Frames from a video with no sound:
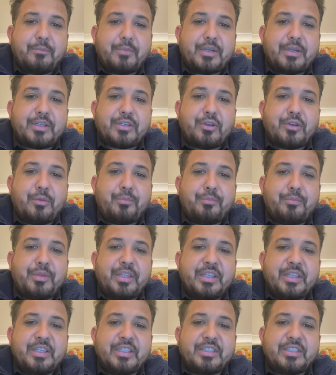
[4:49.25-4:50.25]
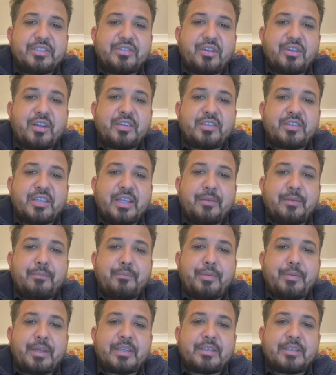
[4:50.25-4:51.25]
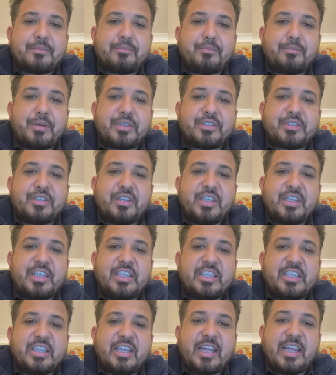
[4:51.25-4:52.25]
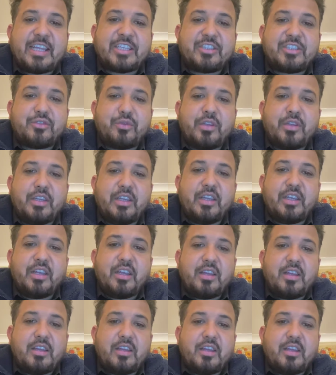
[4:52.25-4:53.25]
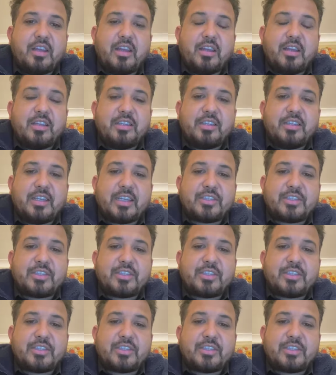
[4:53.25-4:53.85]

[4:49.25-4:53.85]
but company is not a person in actually in